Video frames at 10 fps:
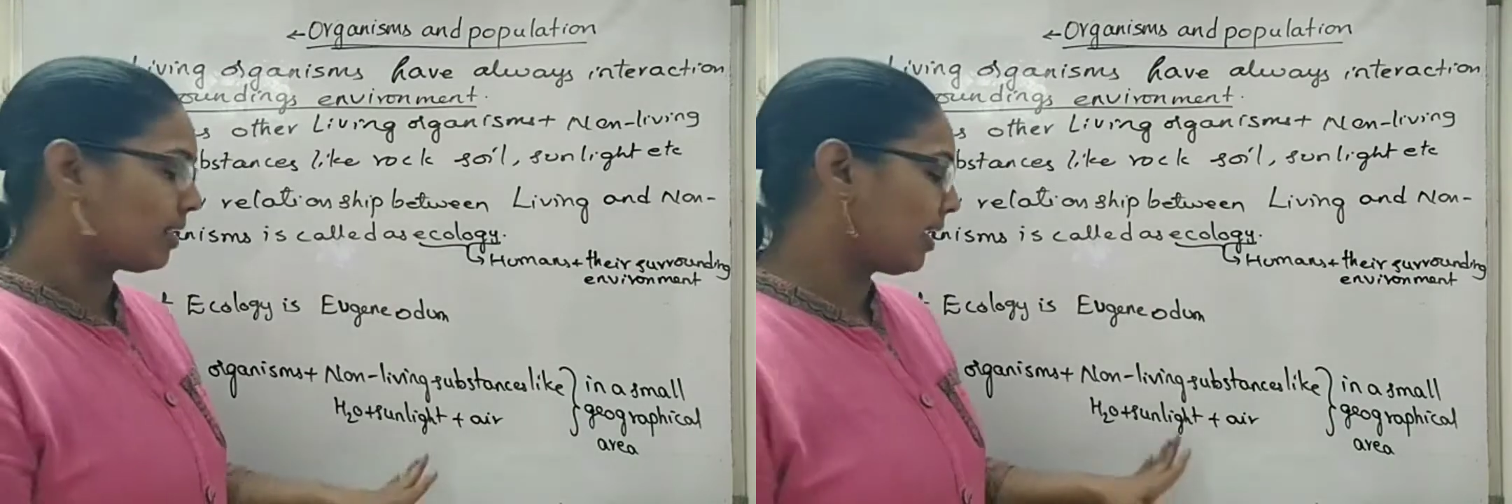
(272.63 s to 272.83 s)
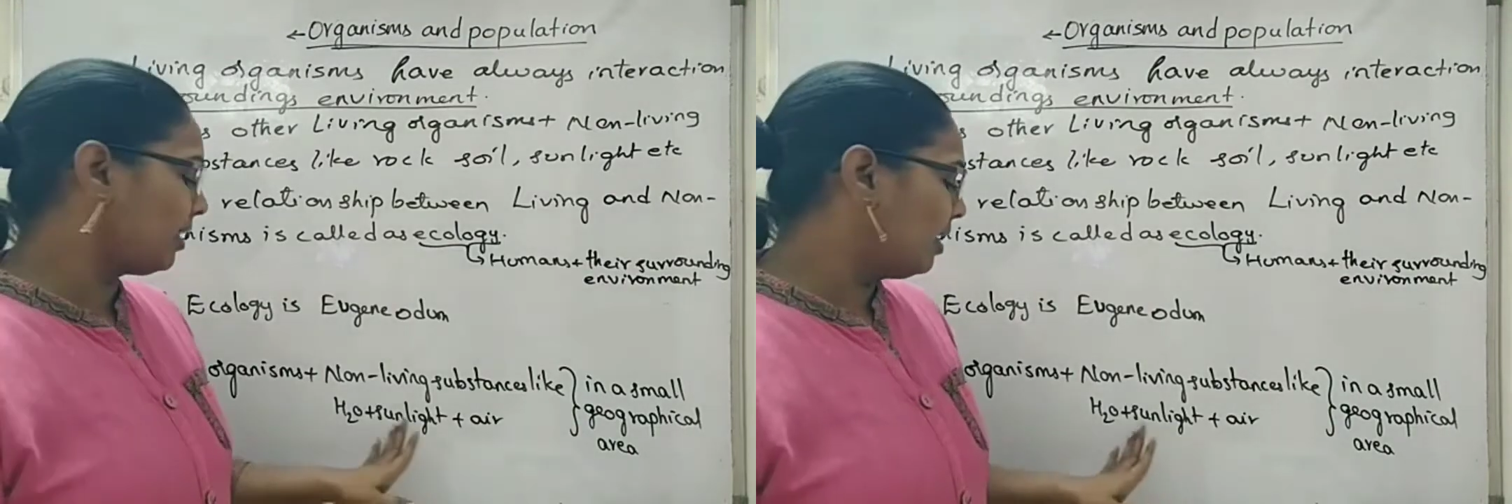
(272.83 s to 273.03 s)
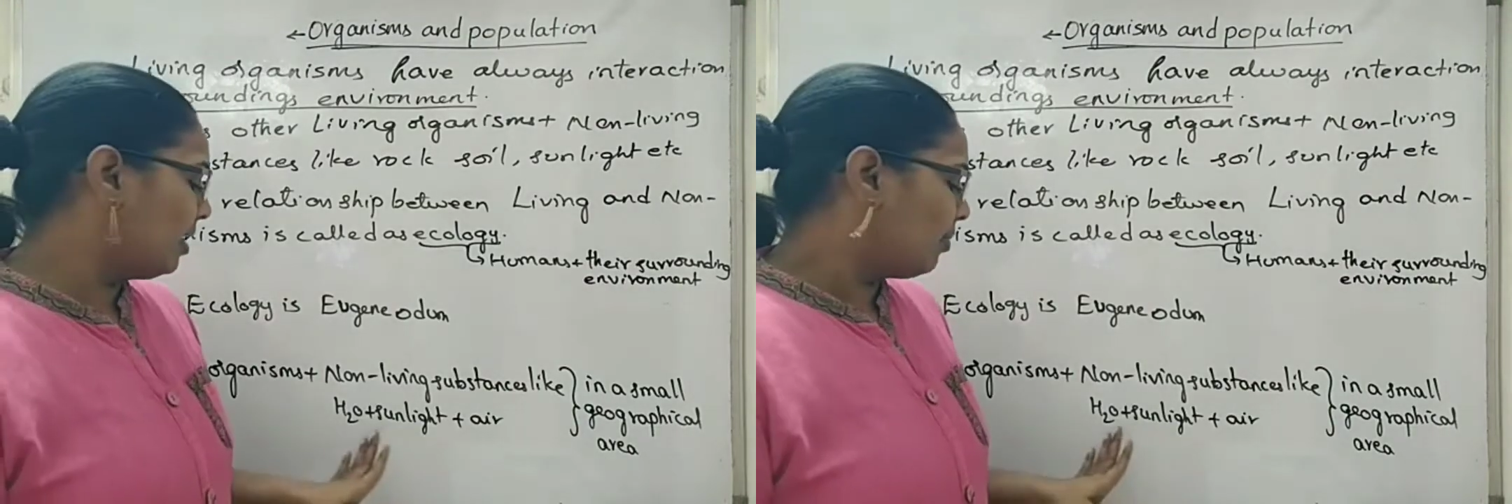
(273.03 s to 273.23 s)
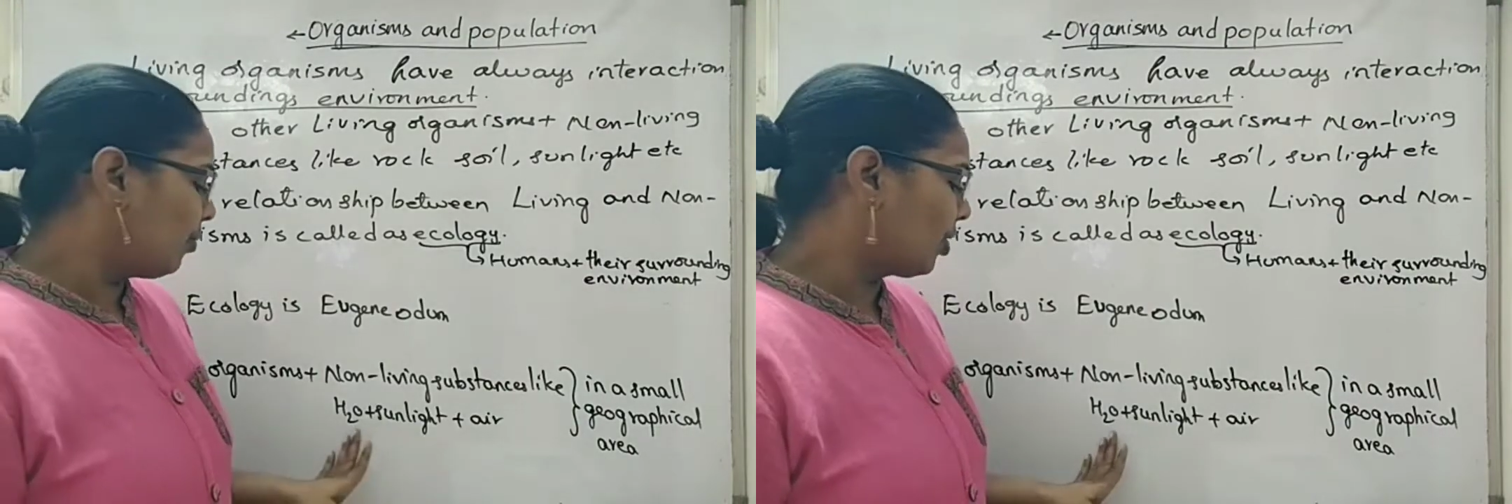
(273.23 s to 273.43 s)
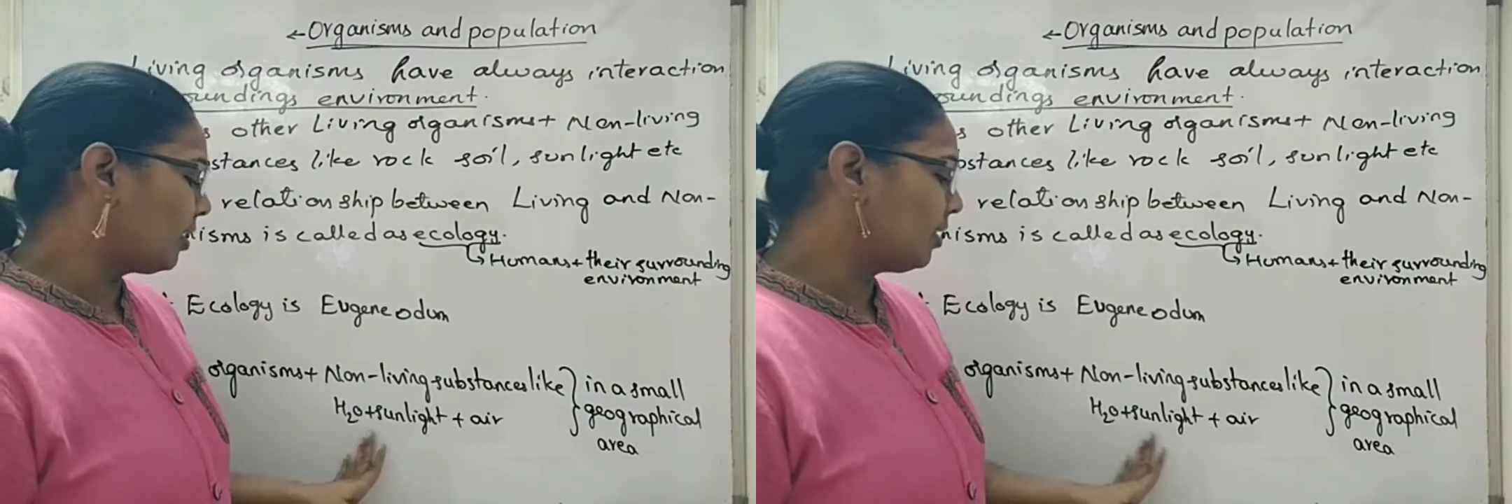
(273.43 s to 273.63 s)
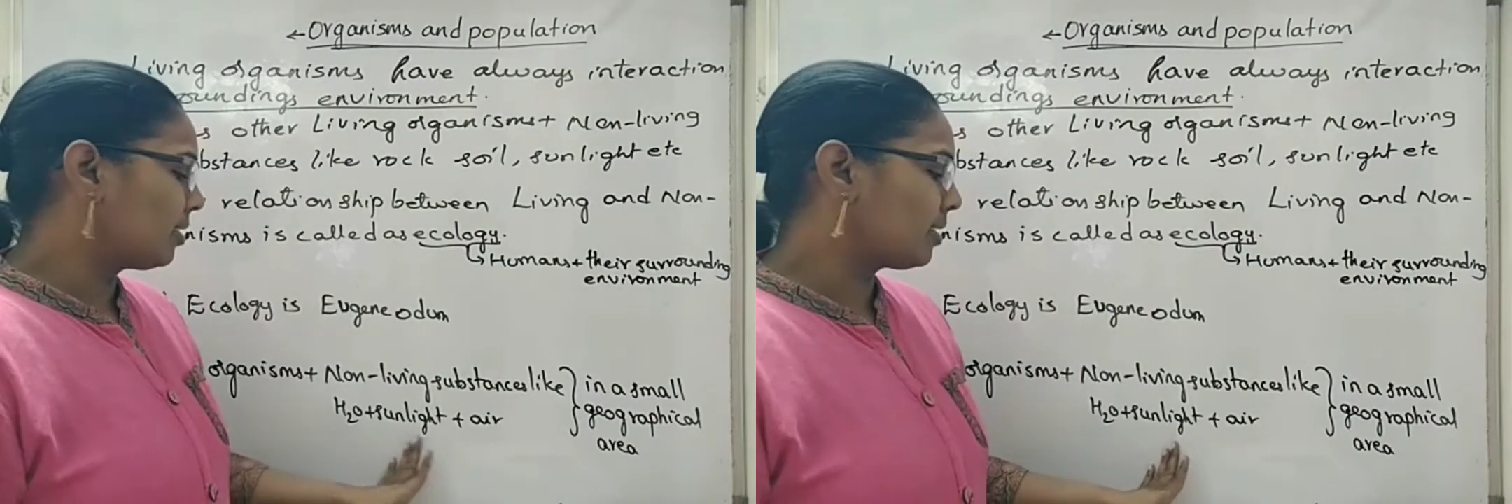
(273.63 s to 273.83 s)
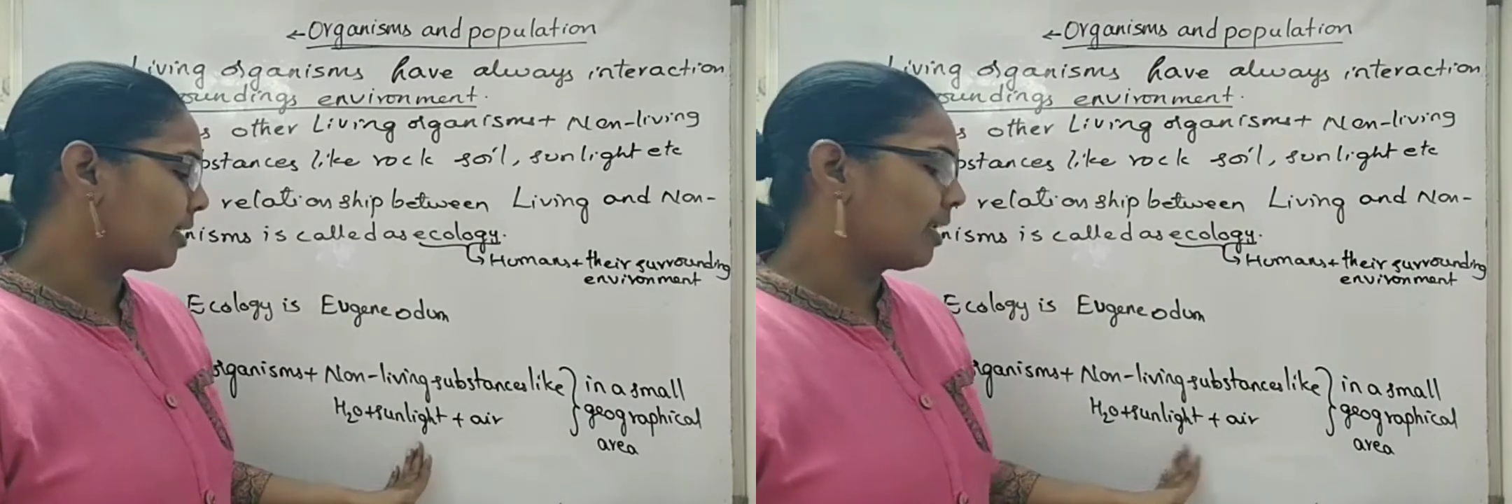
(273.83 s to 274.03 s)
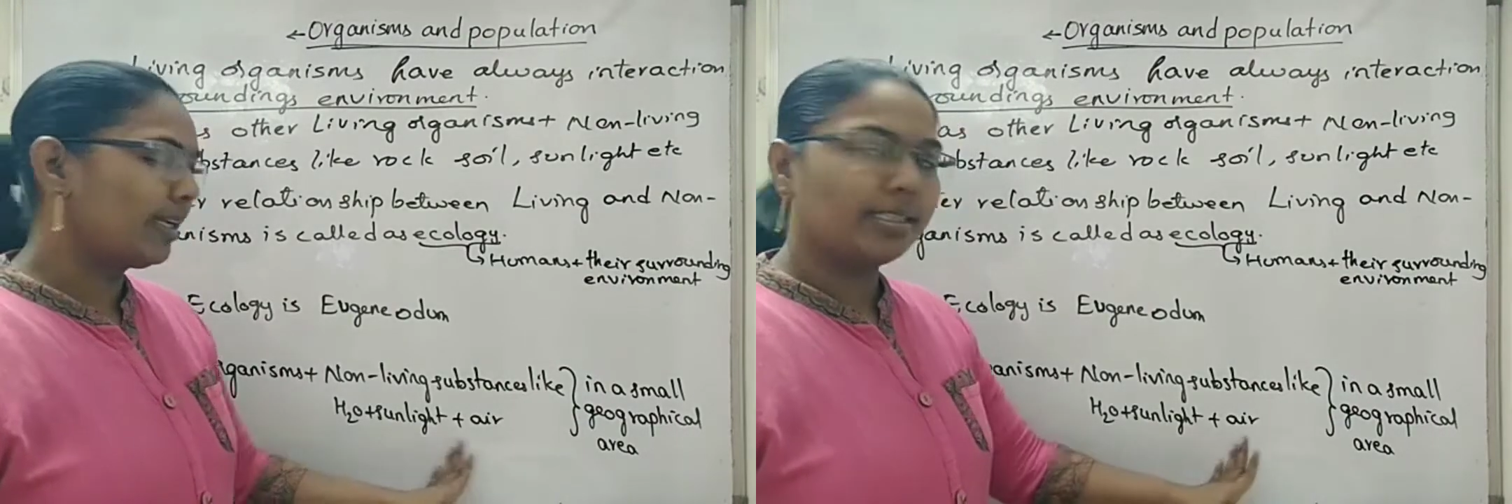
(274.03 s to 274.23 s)
like water,
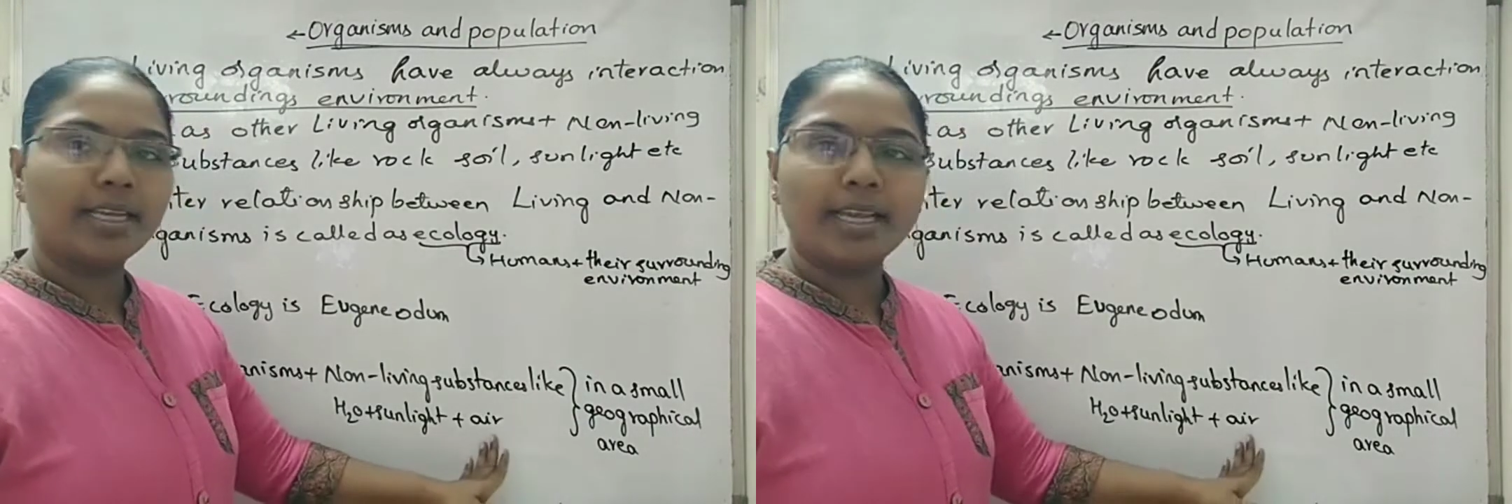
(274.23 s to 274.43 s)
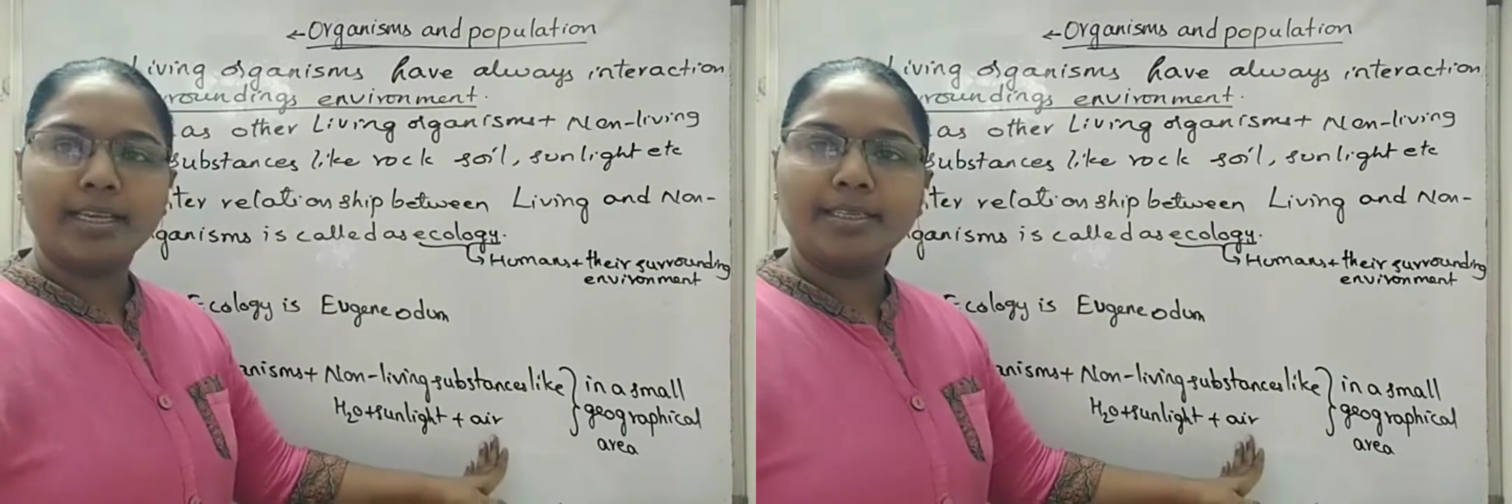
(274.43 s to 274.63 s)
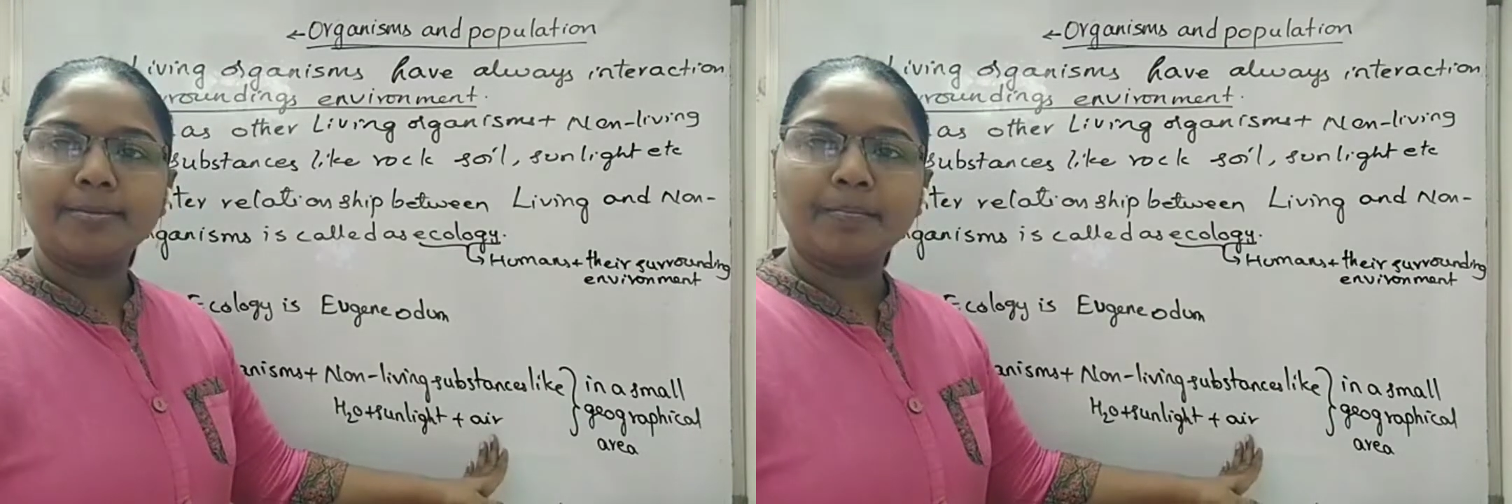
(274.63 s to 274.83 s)
sunlight, air,